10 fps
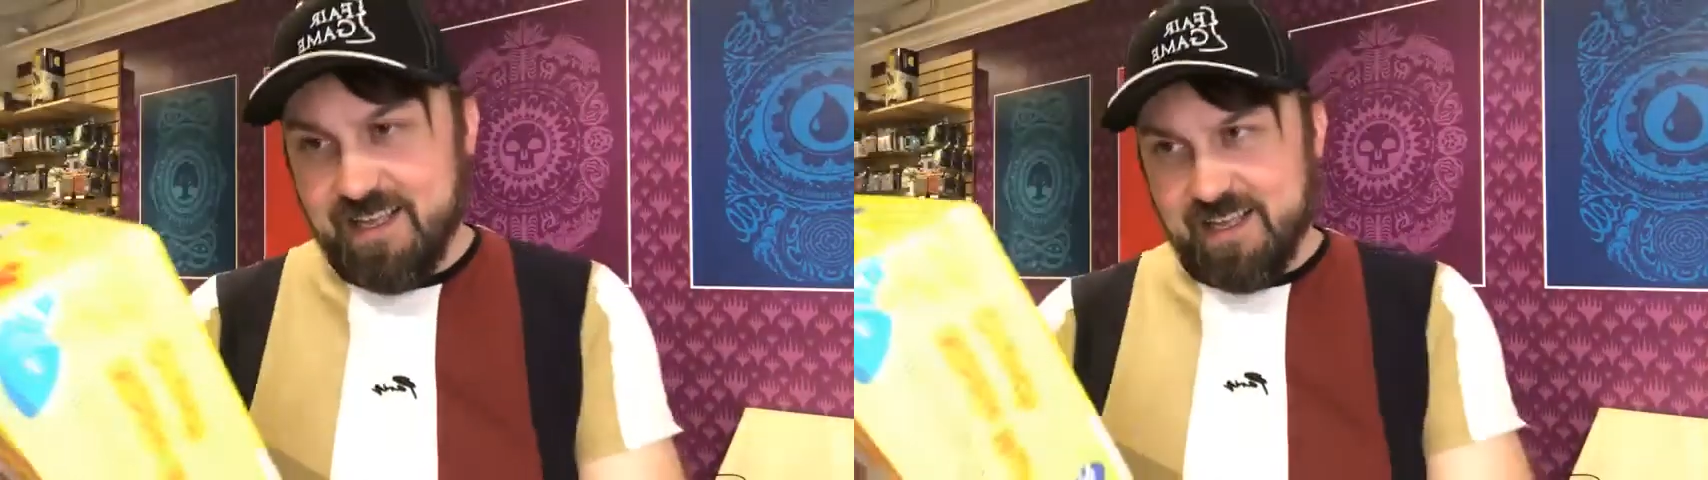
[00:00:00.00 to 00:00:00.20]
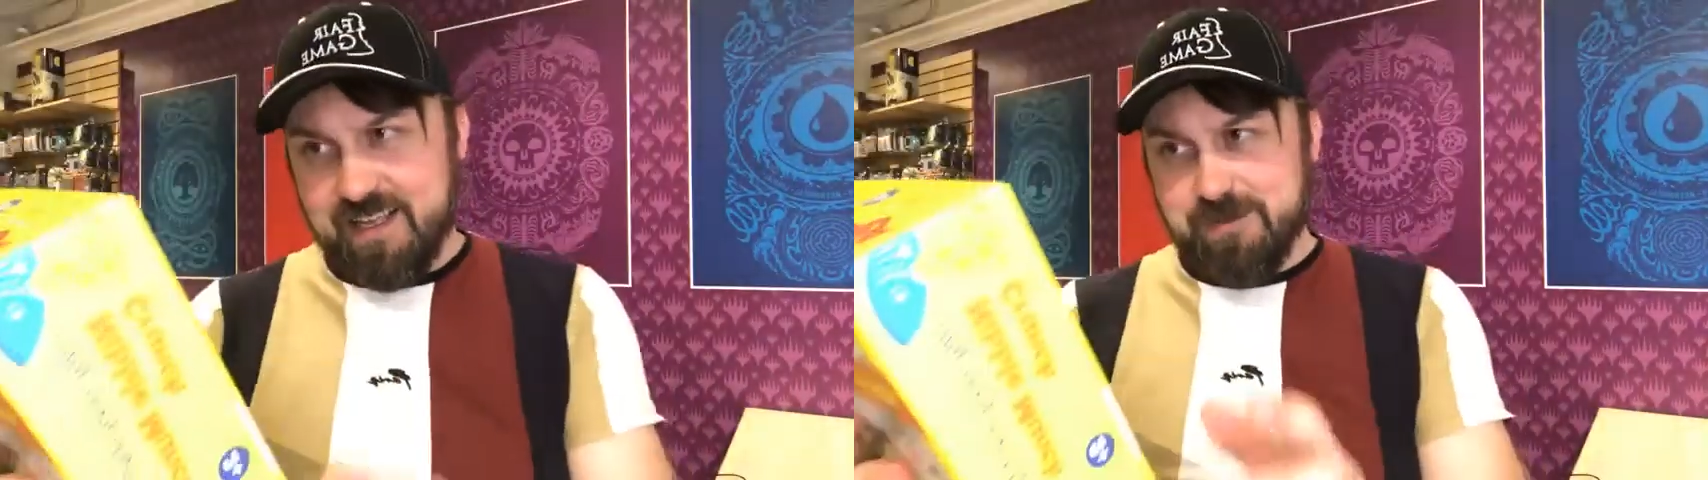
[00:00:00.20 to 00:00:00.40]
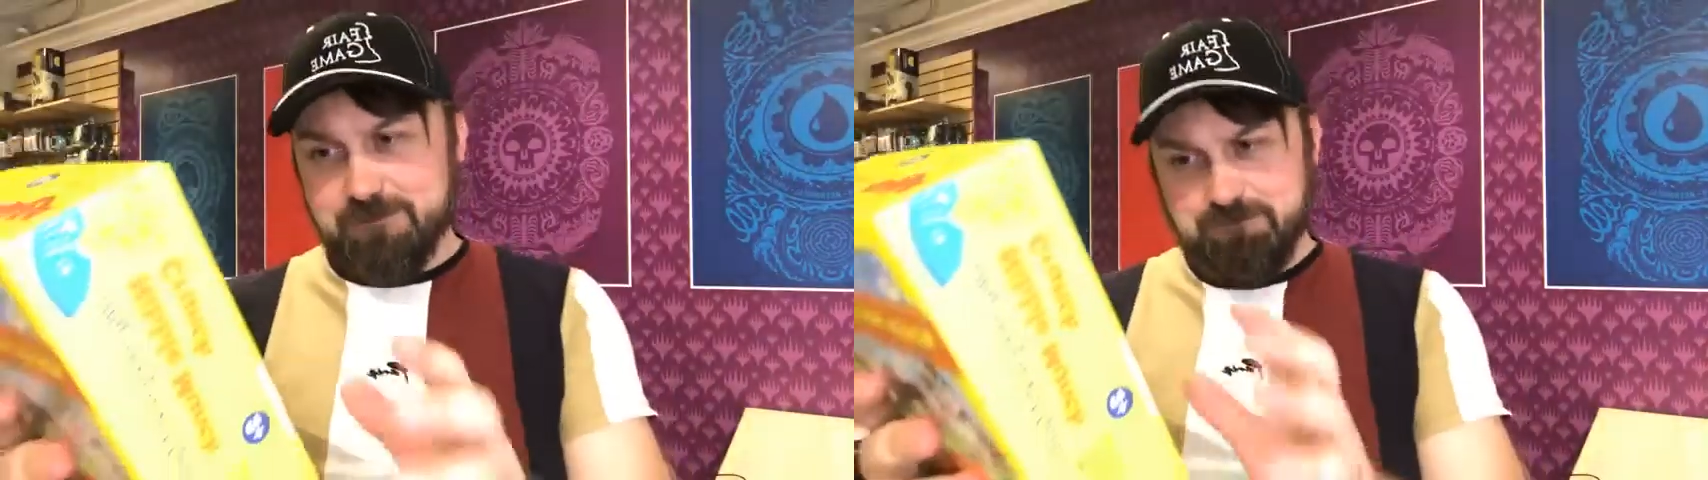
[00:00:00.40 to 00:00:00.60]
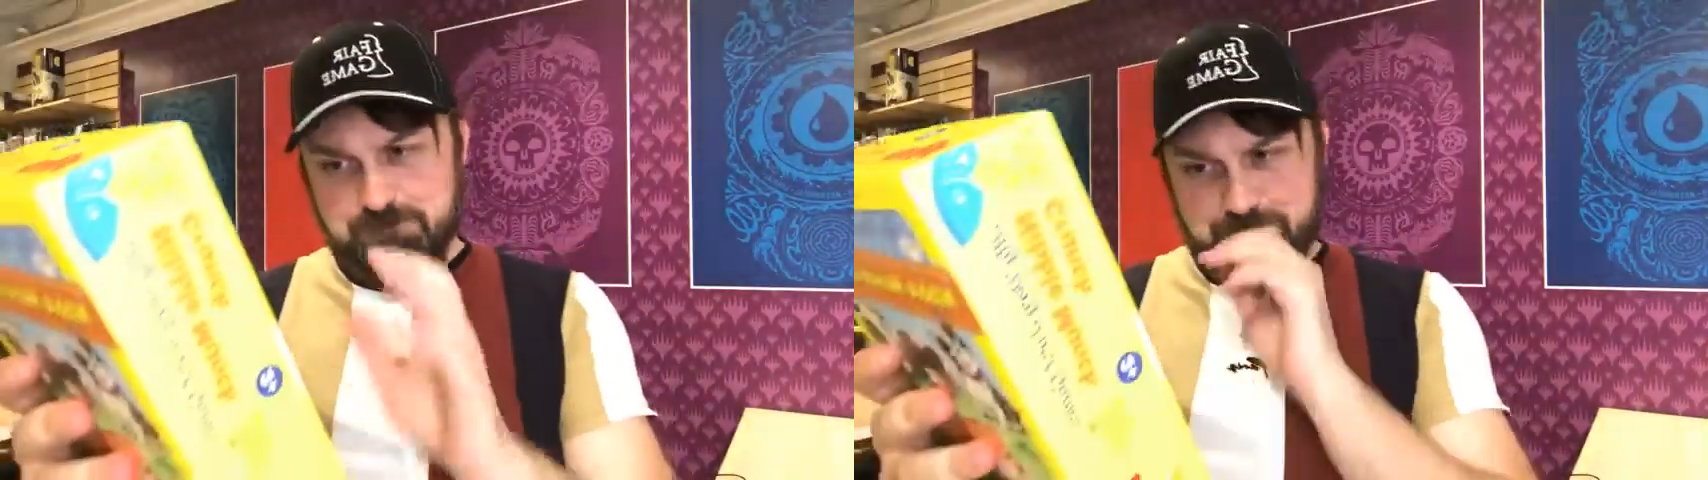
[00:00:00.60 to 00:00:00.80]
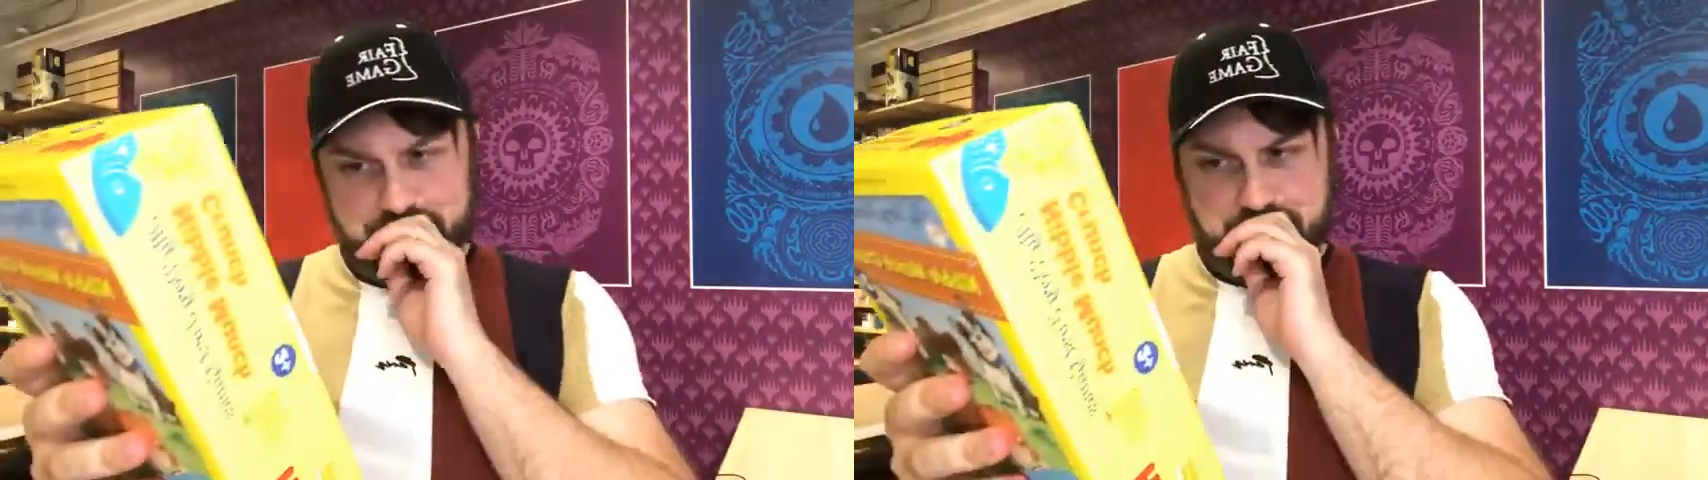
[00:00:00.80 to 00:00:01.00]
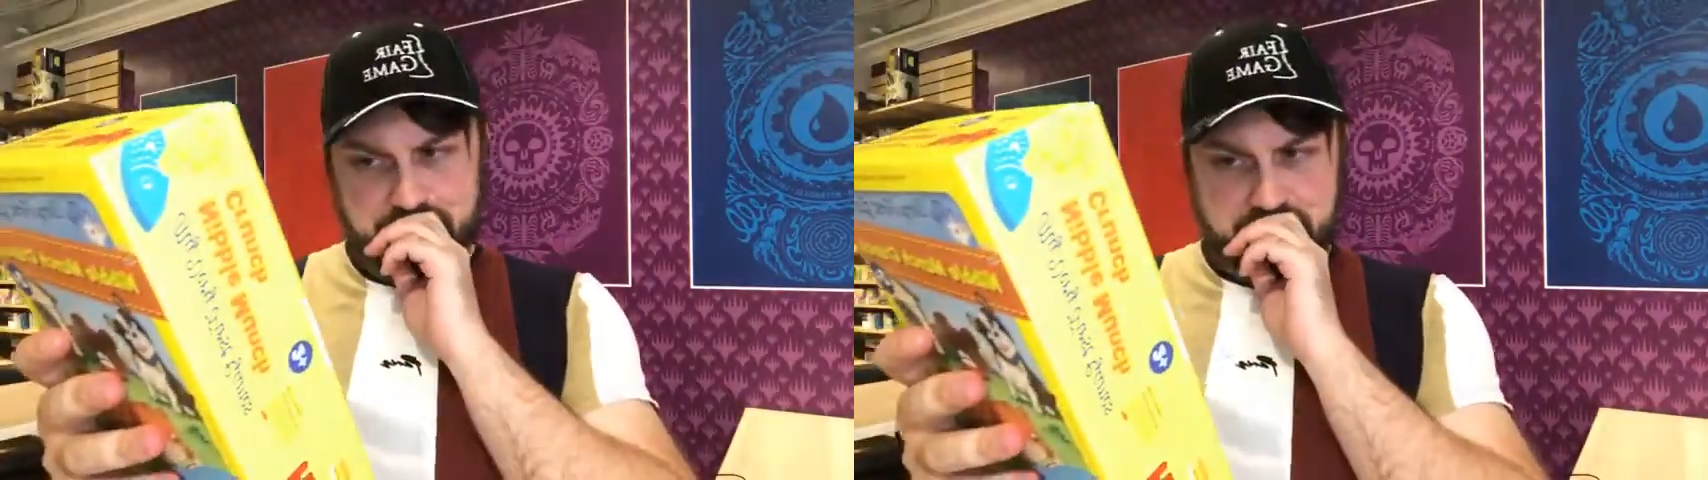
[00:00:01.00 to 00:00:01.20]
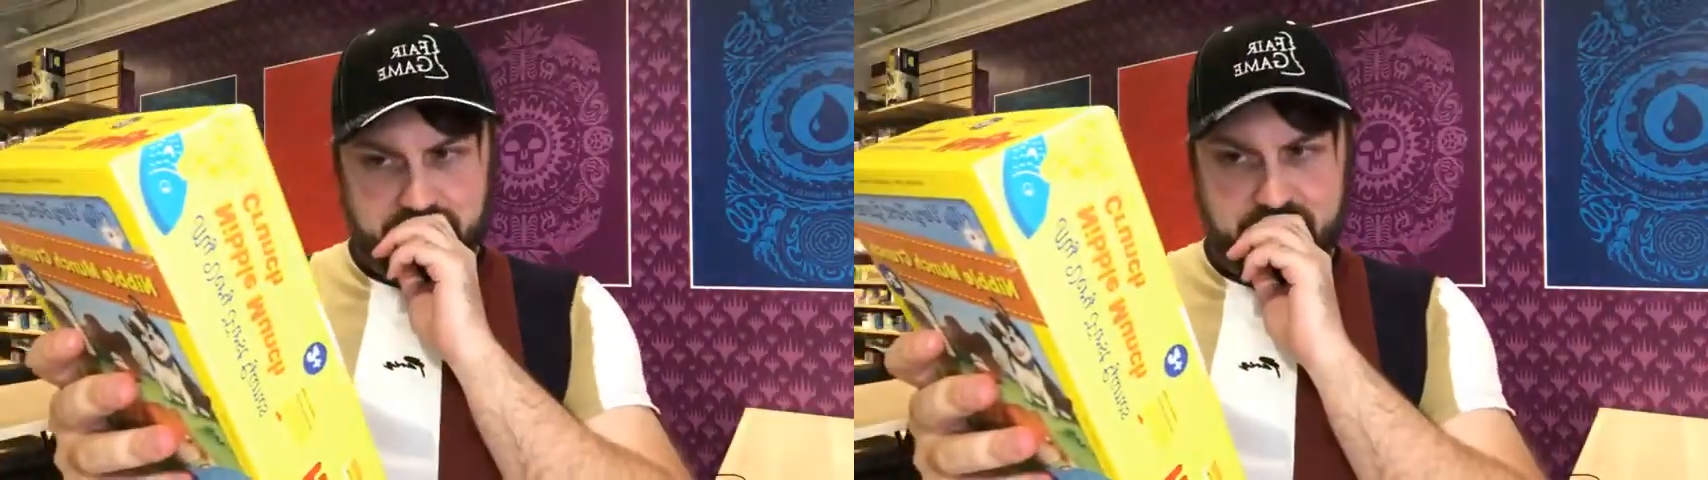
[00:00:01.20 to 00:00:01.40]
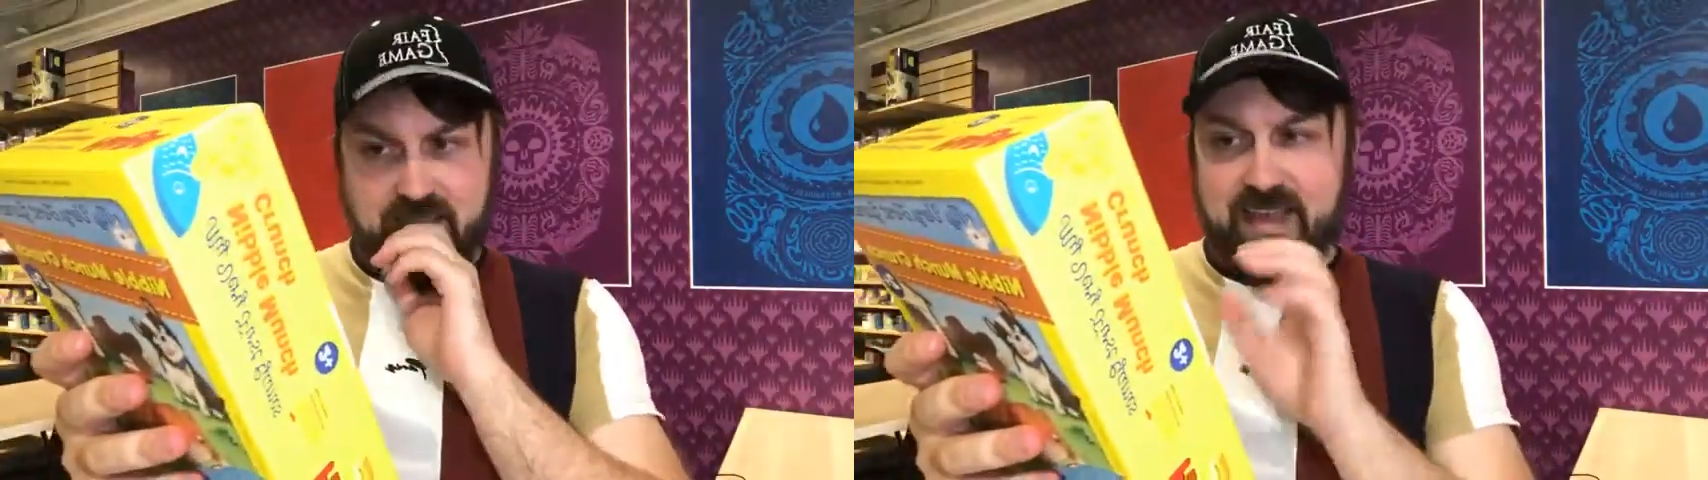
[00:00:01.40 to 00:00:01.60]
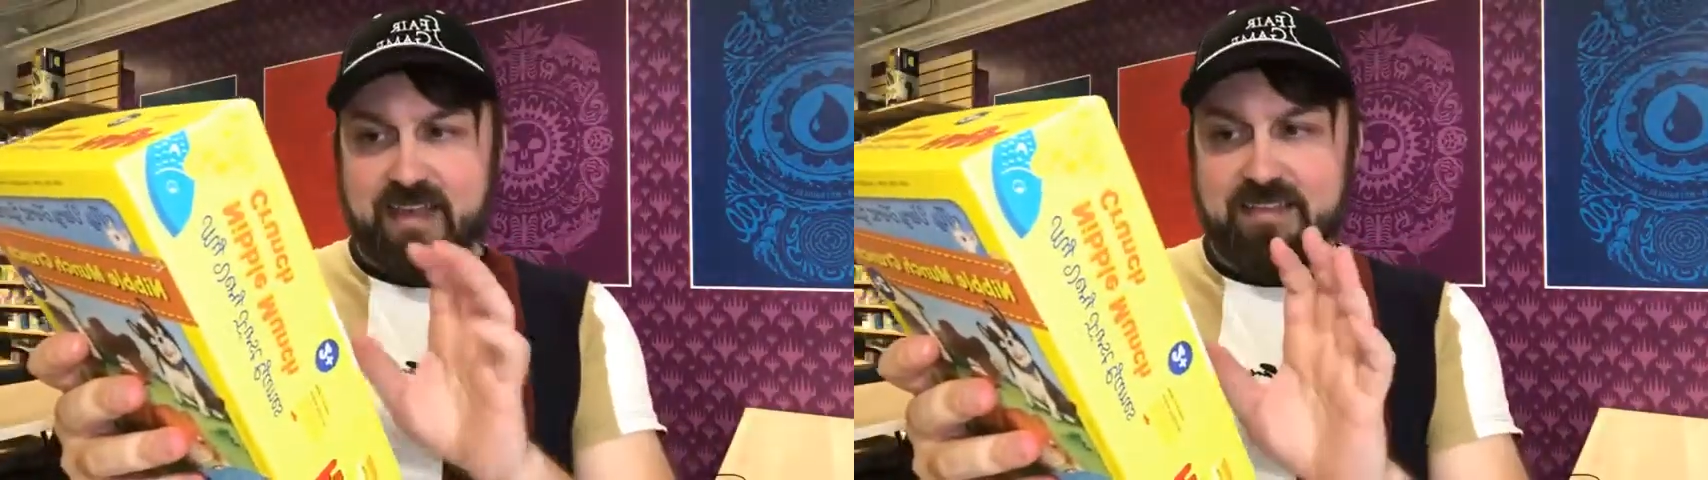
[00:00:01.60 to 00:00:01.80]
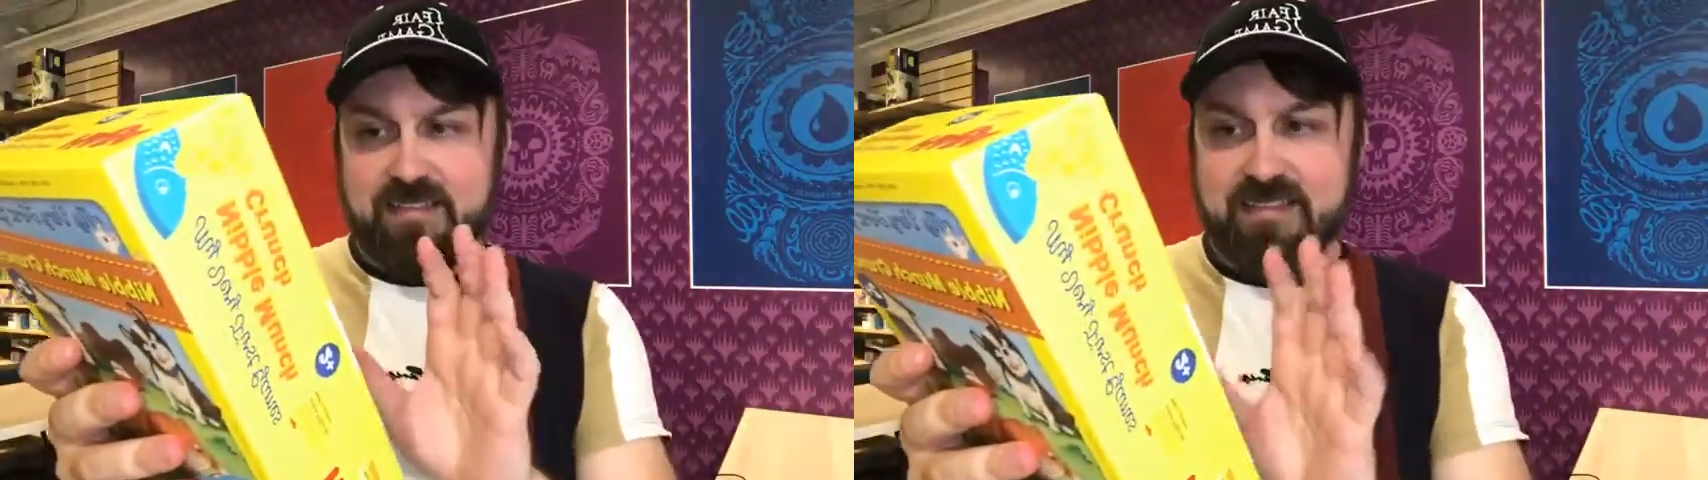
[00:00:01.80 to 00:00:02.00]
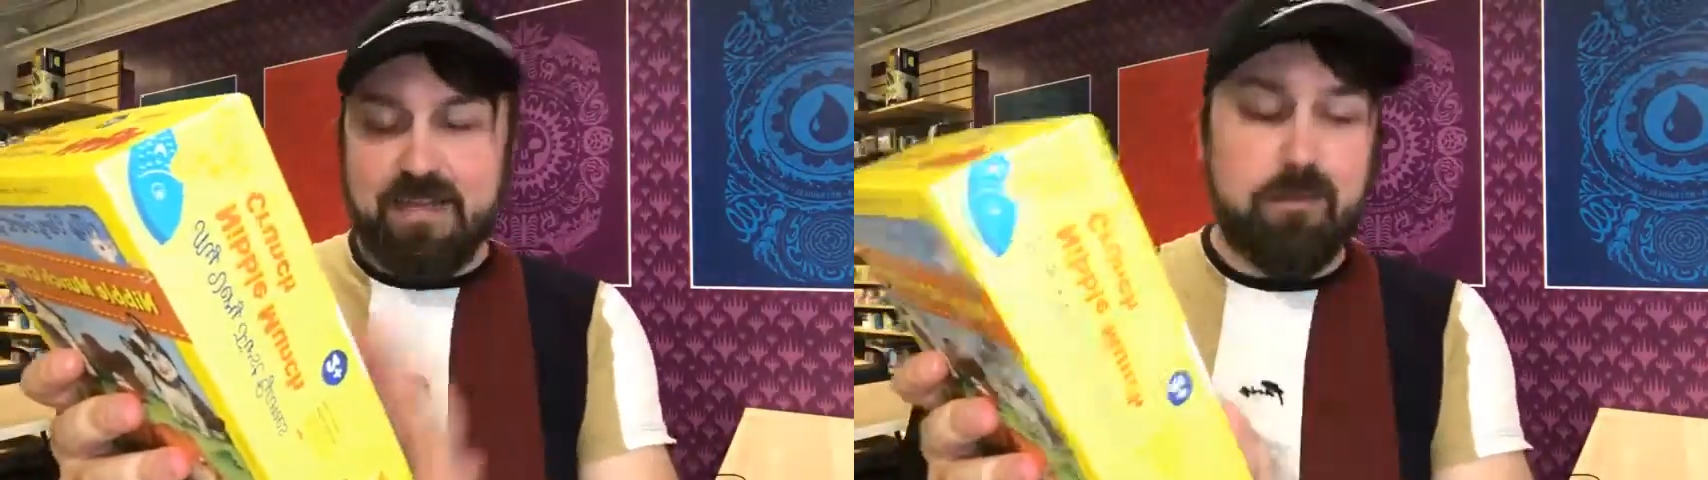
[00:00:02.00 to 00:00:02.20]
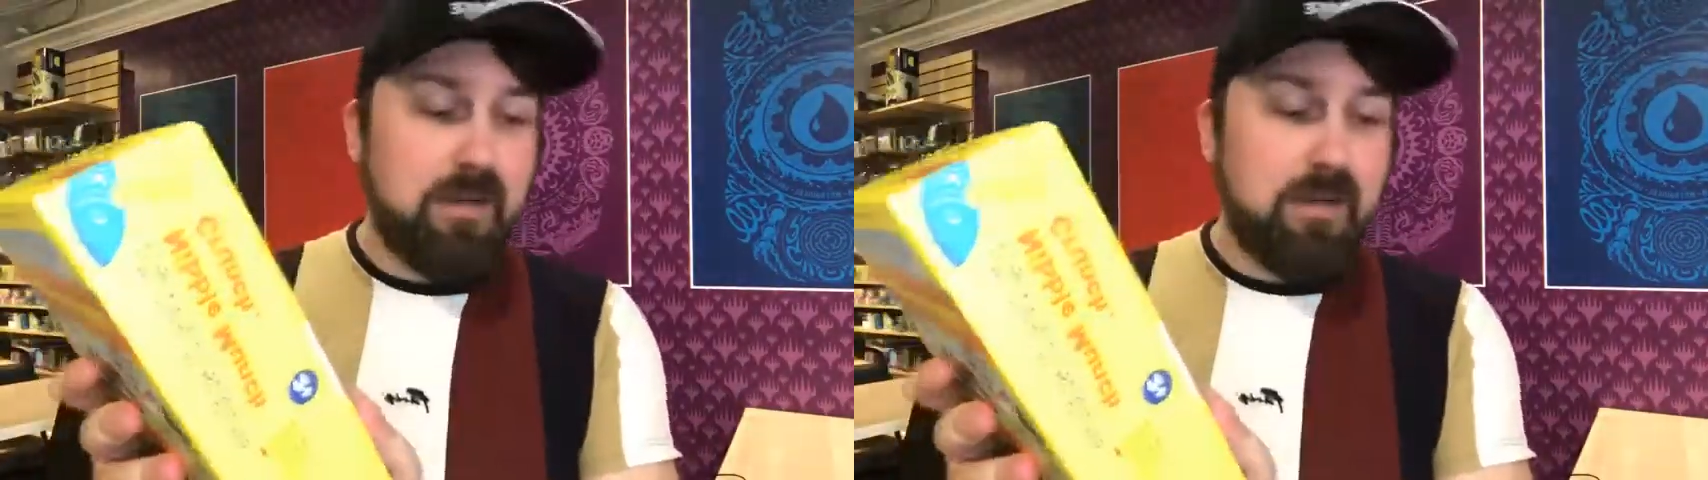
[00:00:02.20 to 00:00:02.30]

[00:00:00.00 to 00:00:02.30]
And Nibble,